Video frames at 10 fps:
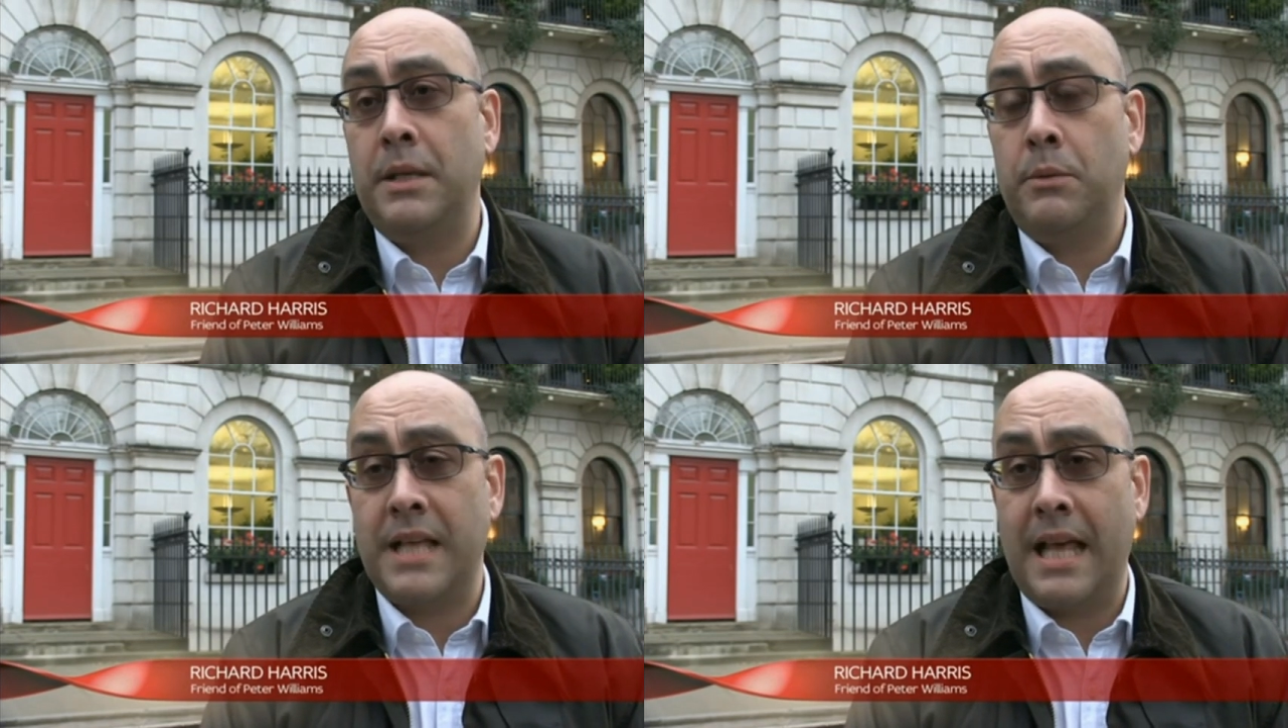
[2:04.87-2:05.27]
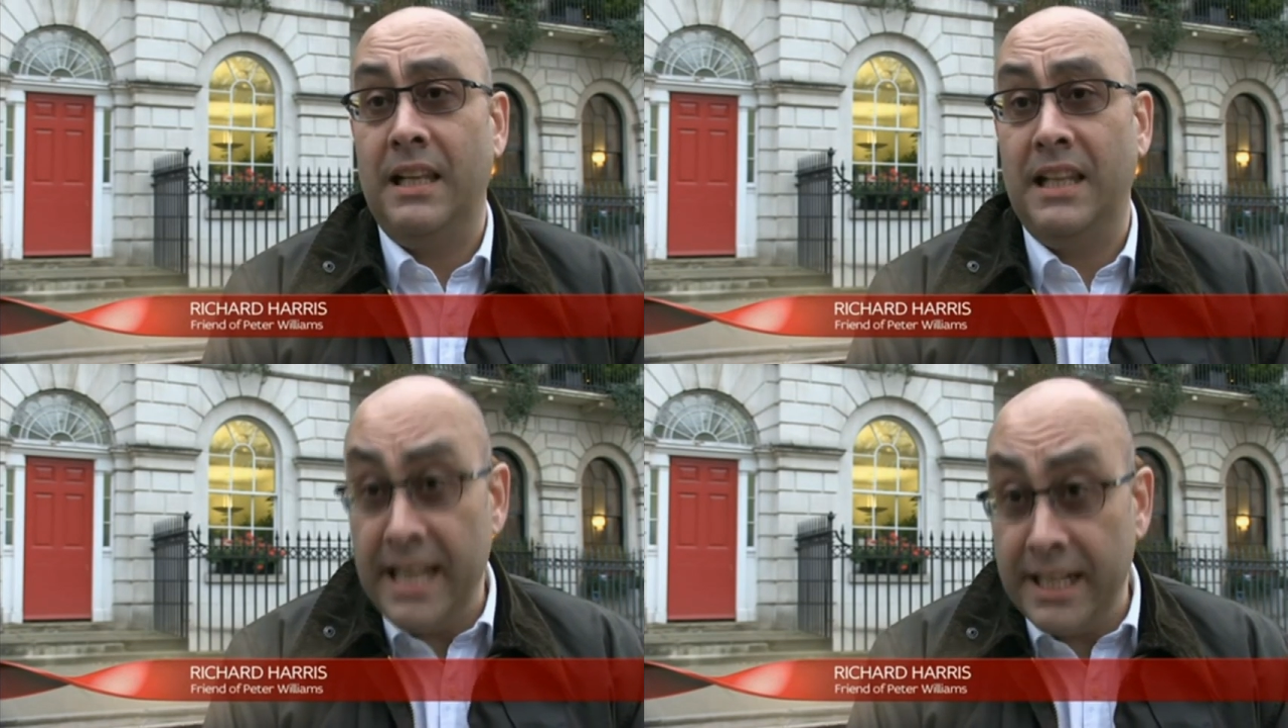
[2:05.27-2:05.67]
he was
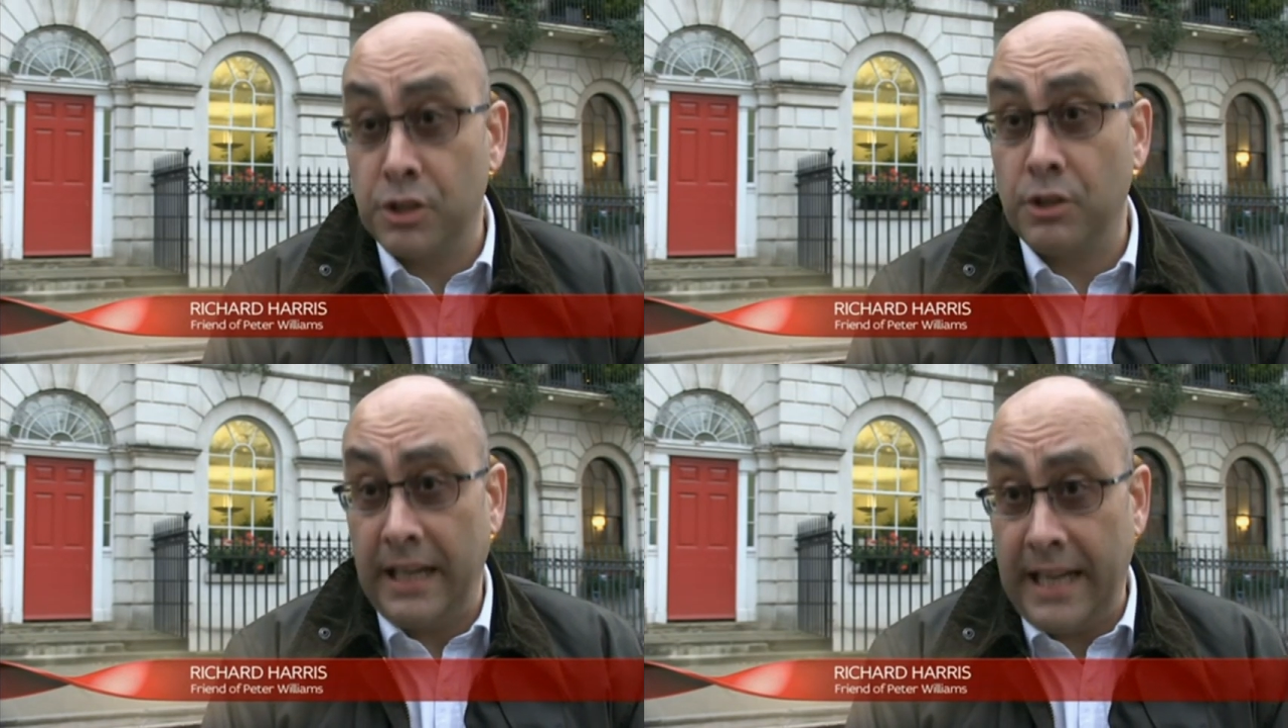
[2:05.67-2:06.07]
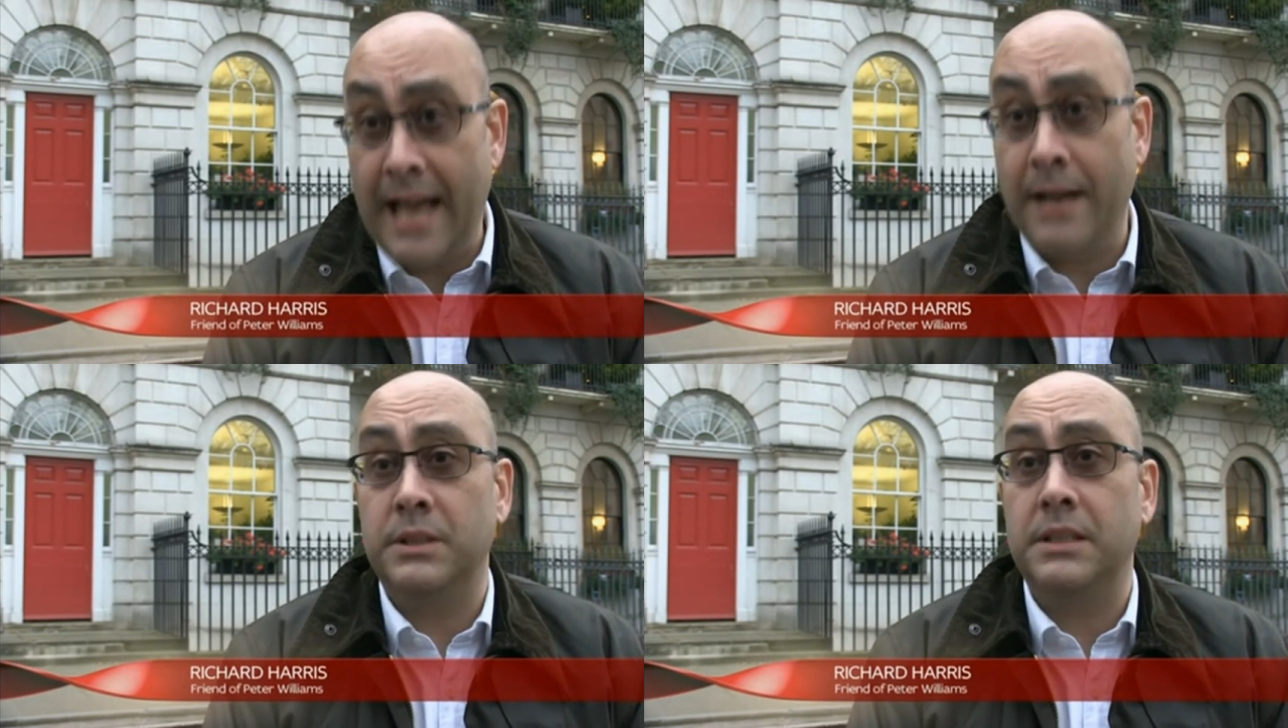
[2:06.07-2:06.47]
literally
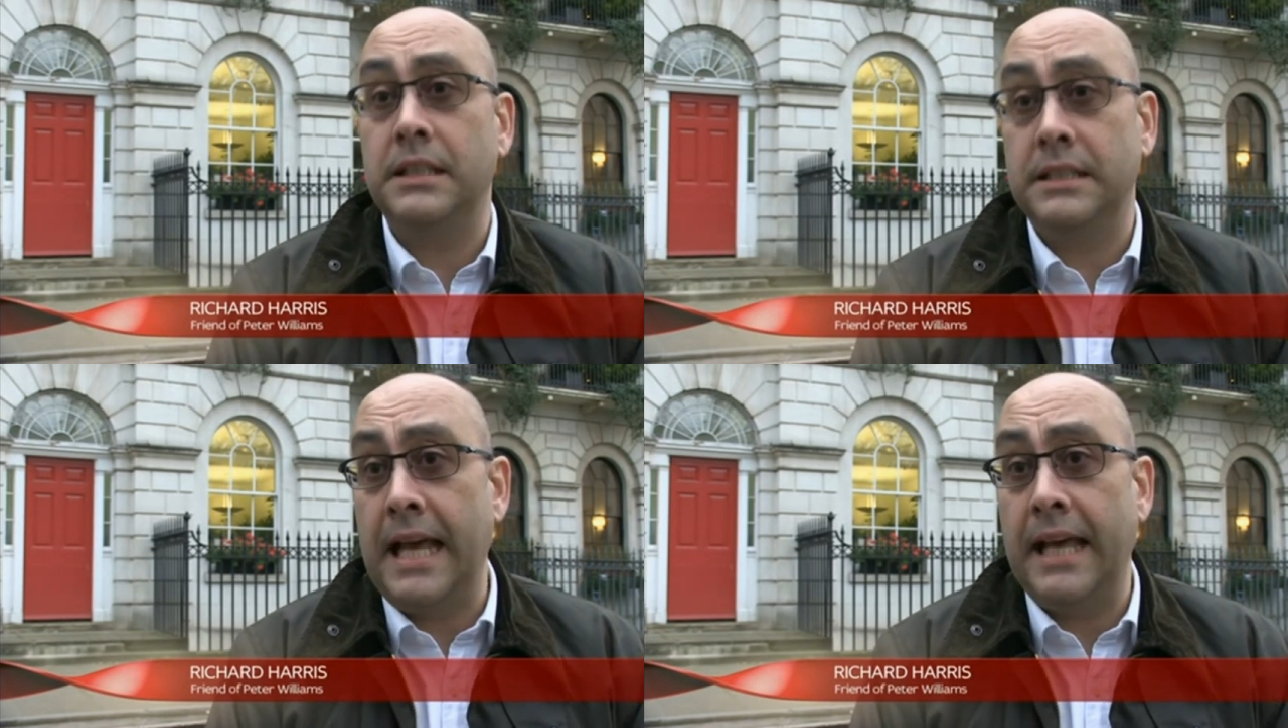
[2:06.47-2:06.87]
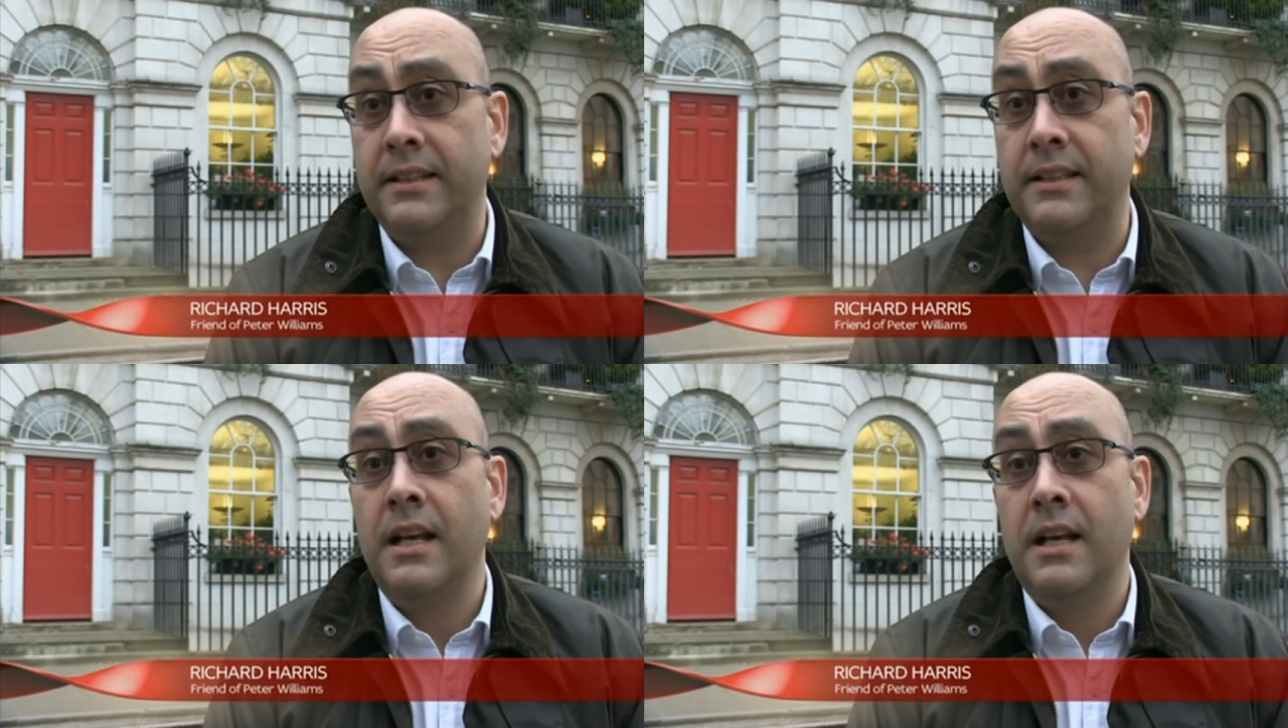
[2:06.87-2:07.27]
hounded to
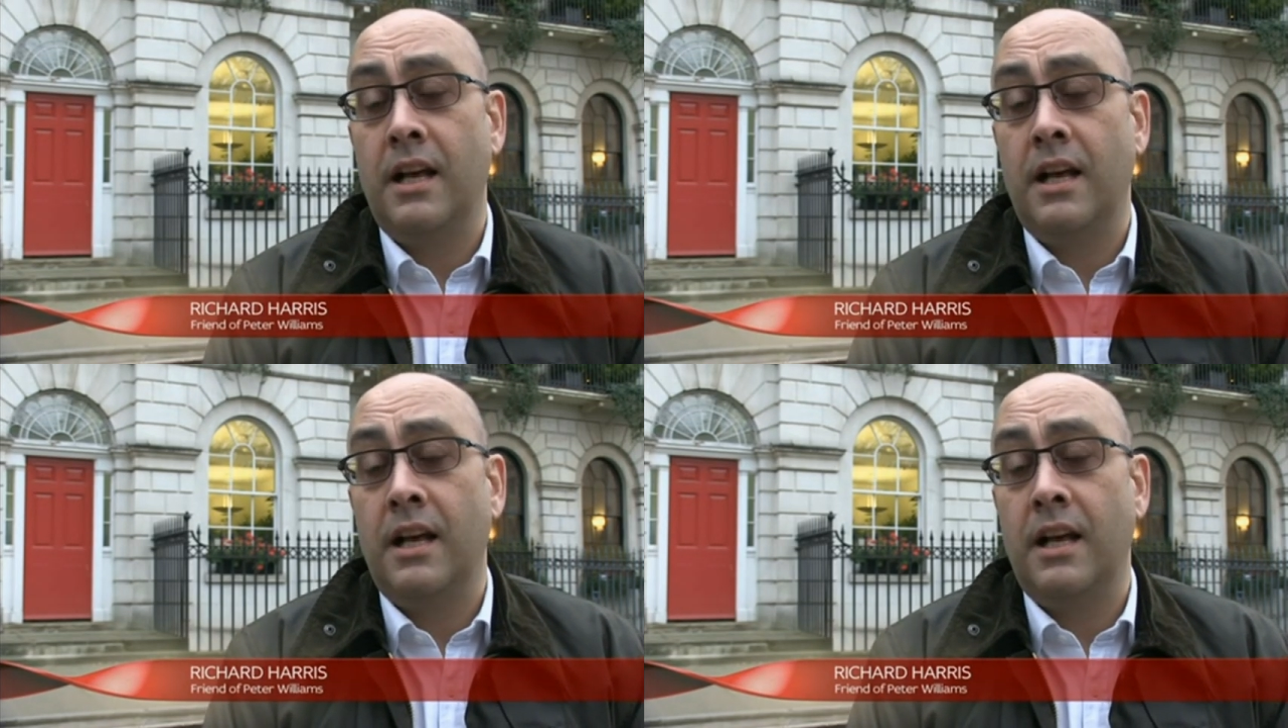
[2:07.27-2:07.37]
death